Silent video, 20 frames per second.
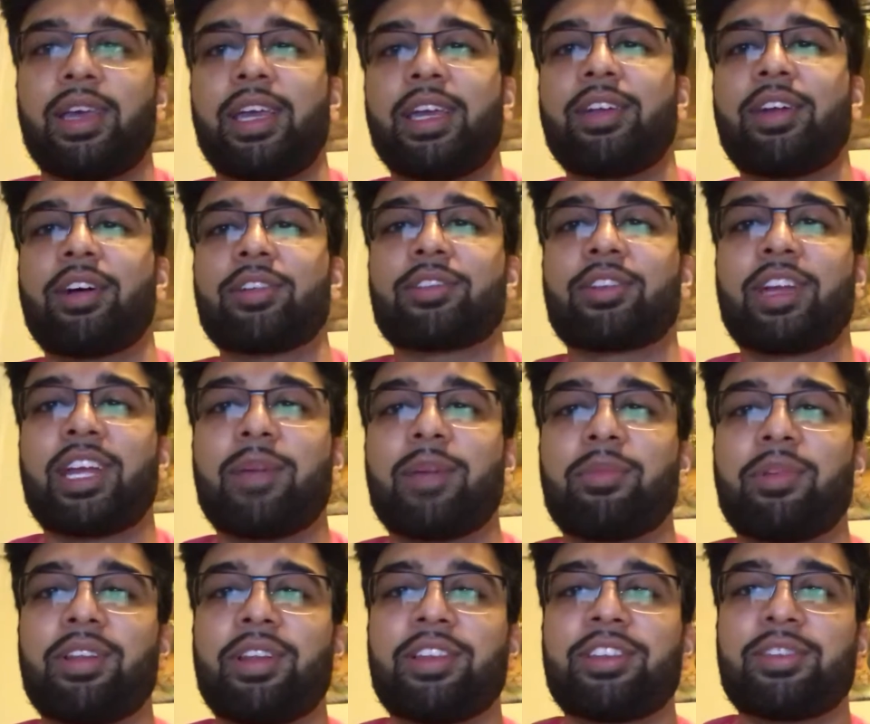Hey, Dr.
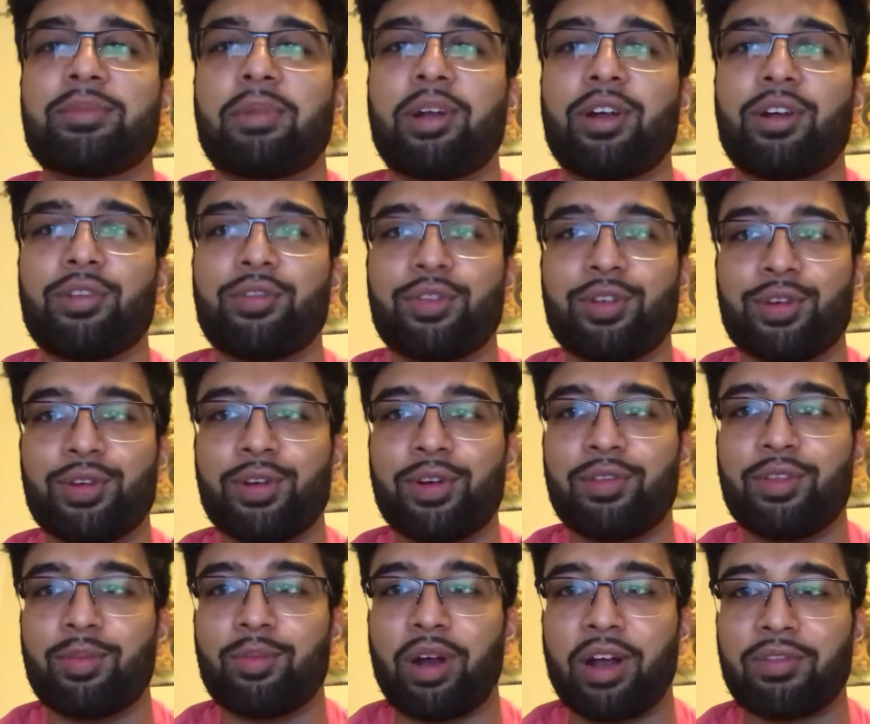Hammer, this is my review
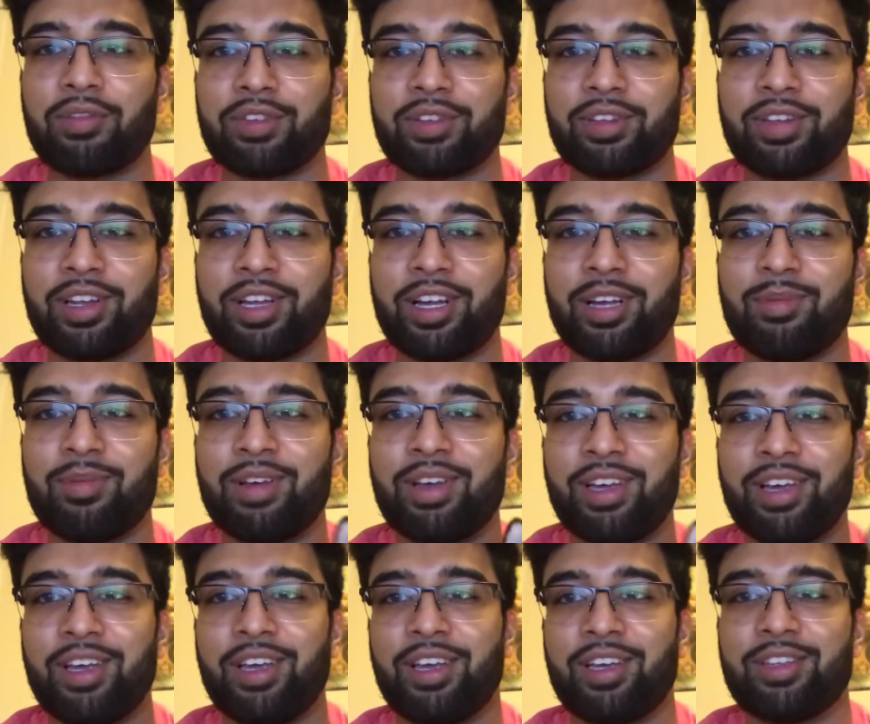of The Breakfast Club.
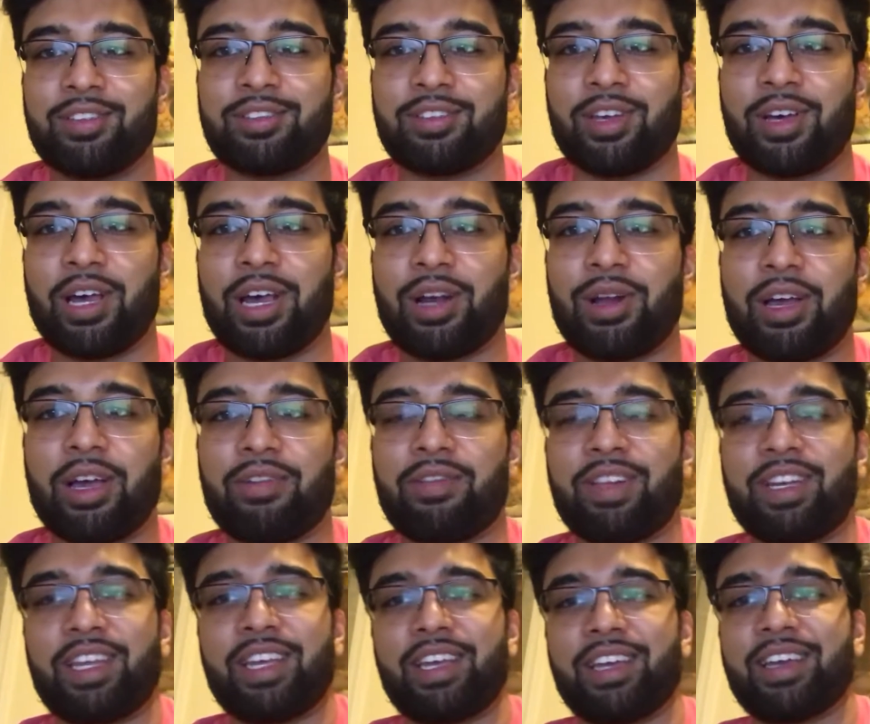So I don't have
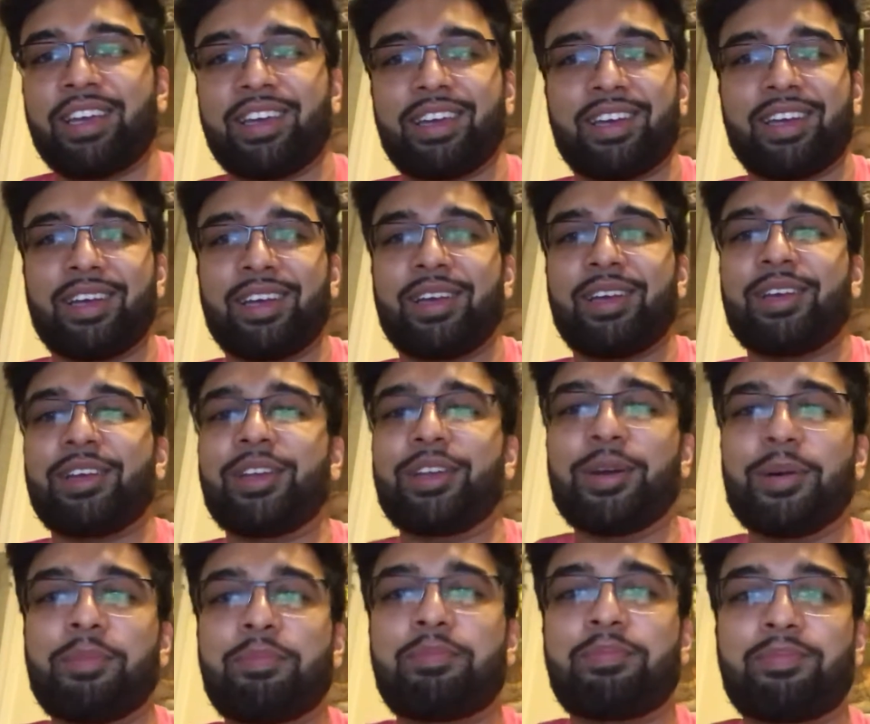any, you
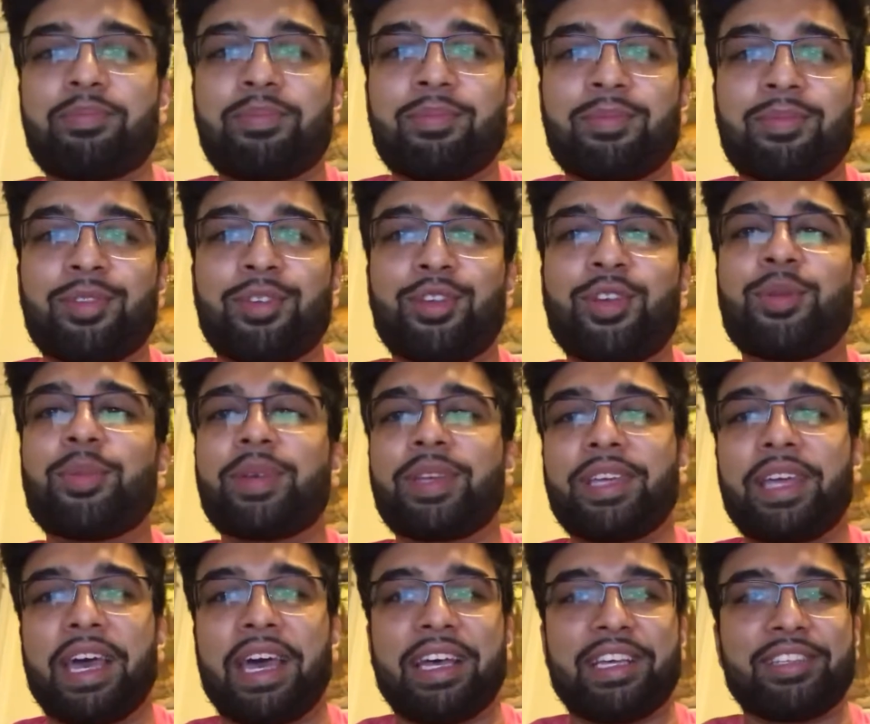know, human
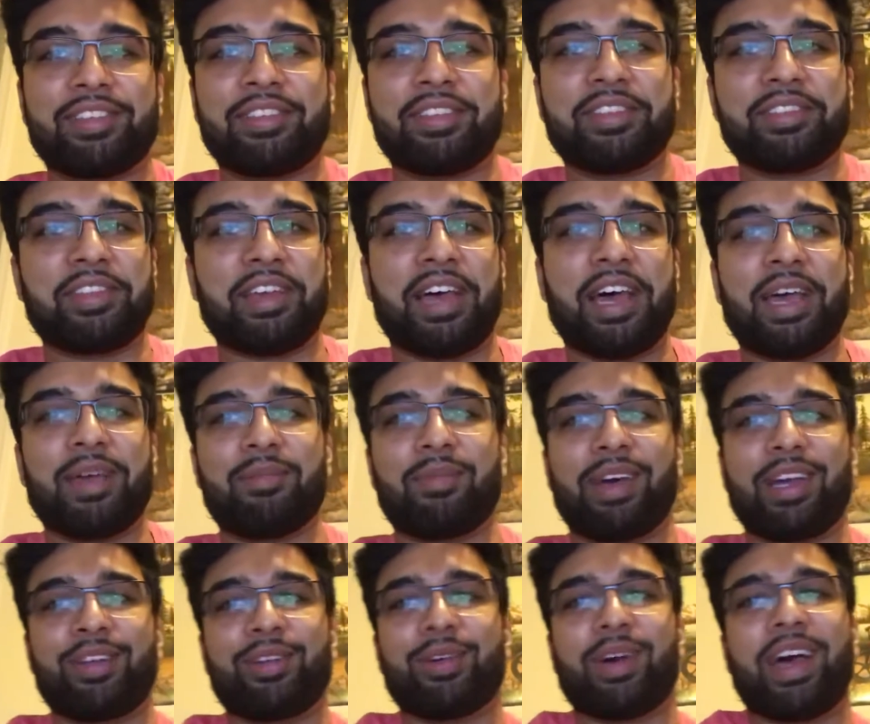guests this time,
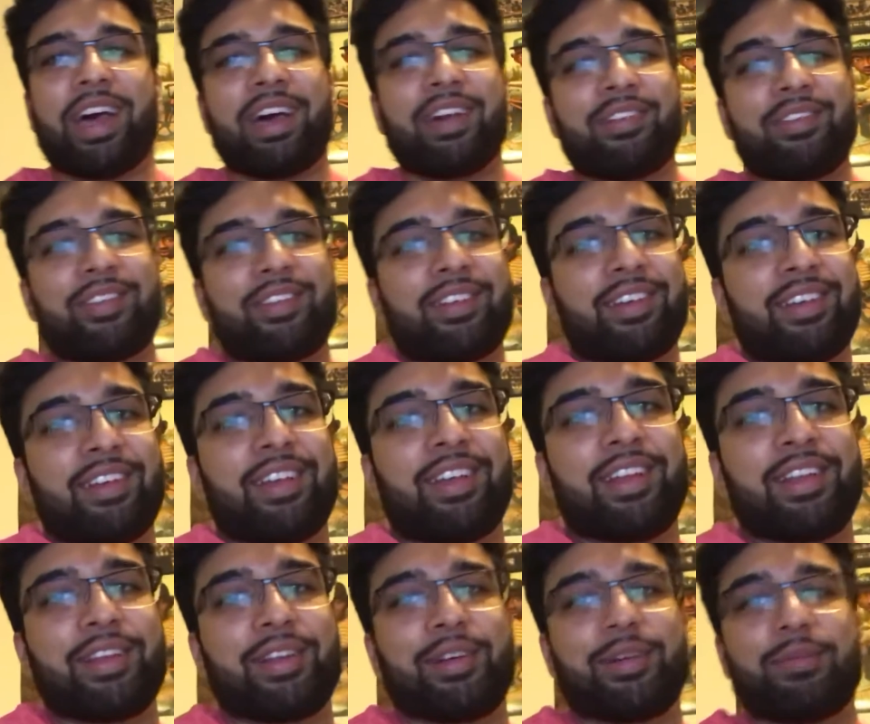but I do have
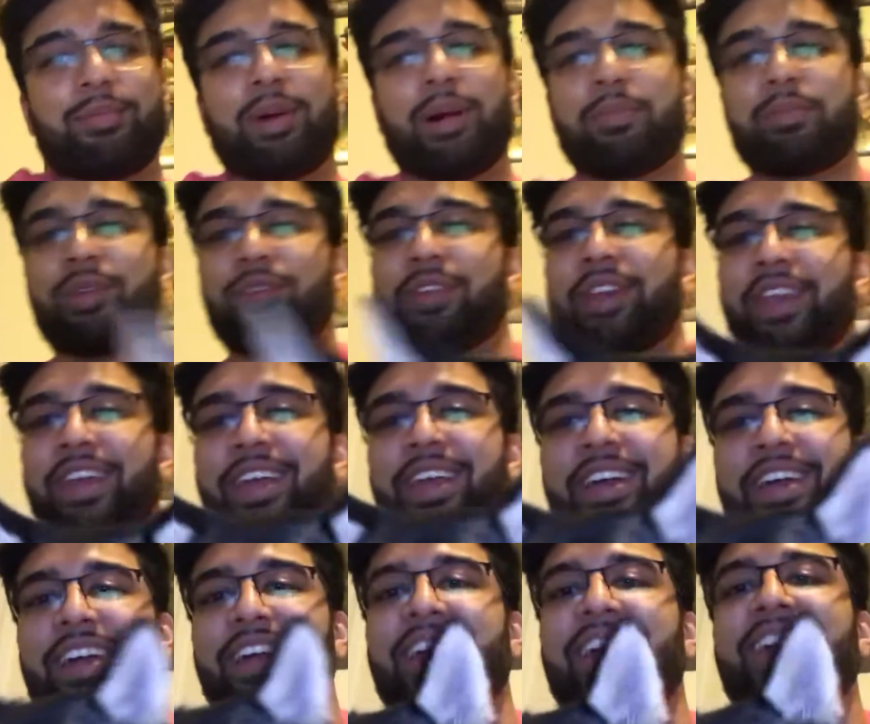a little puppy right
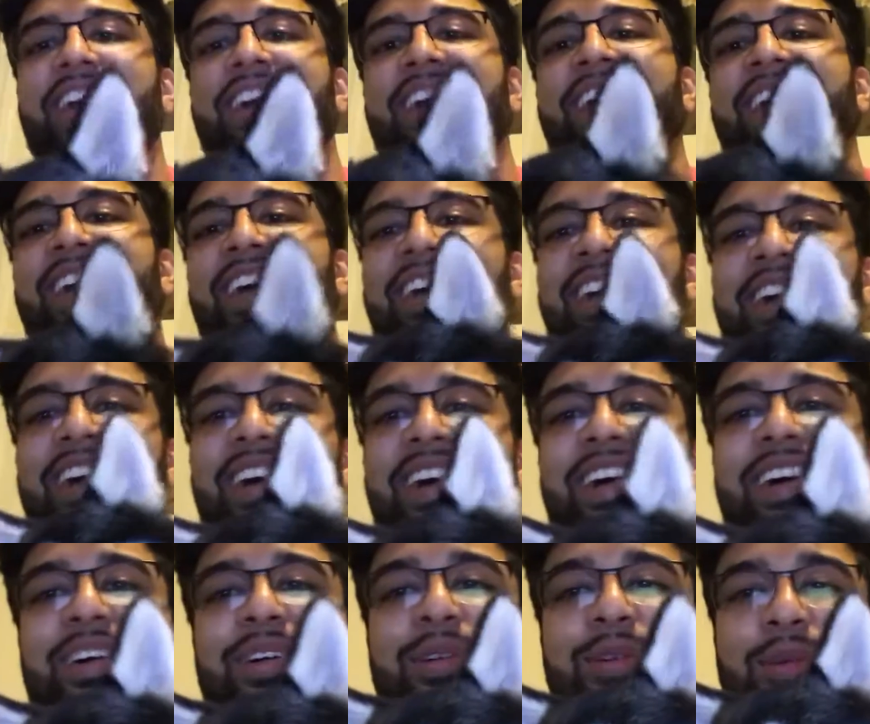here
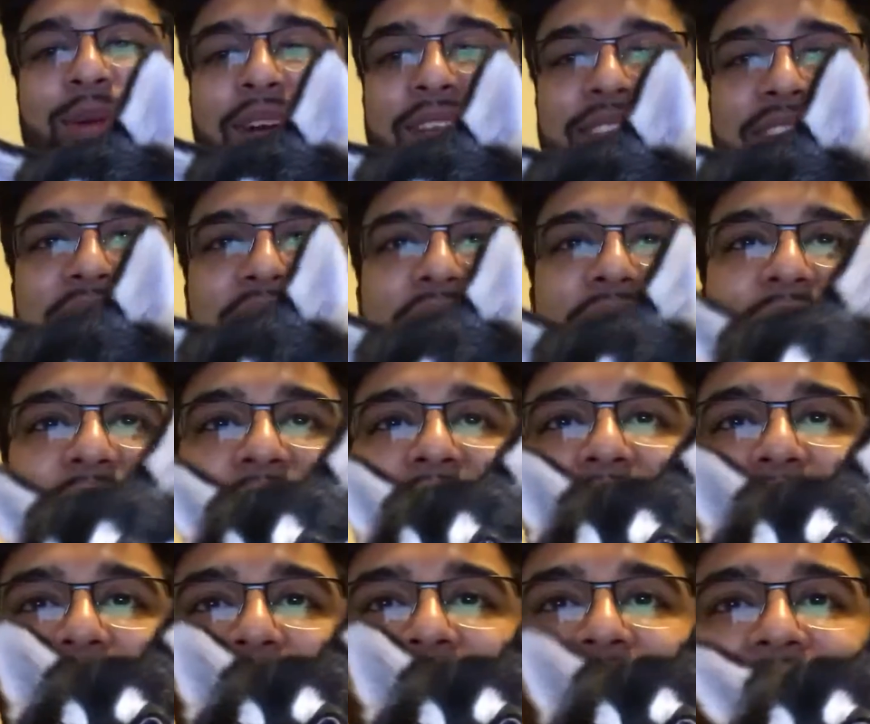who wants to get
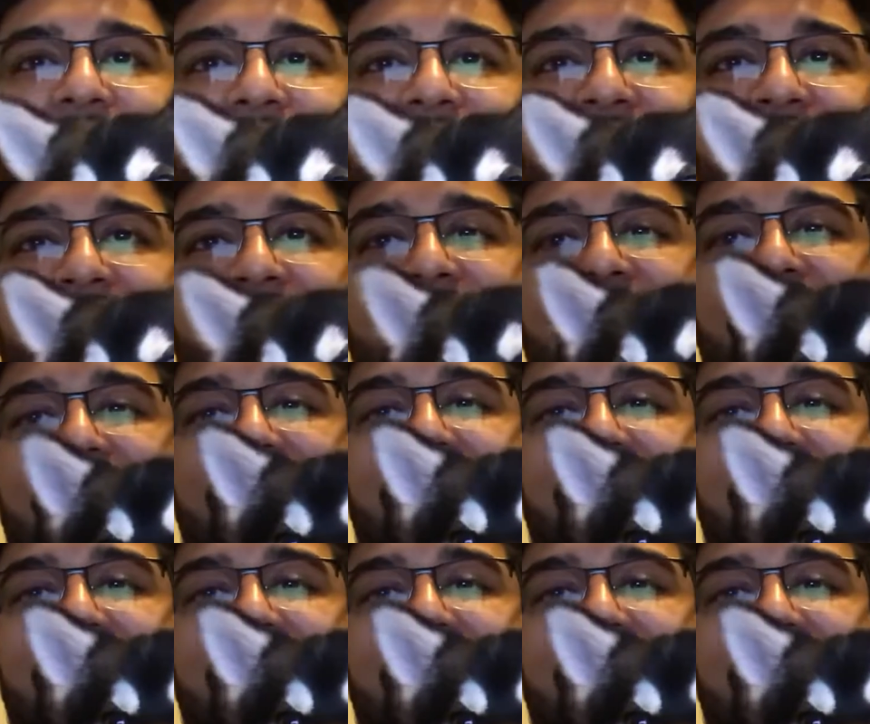away apparently.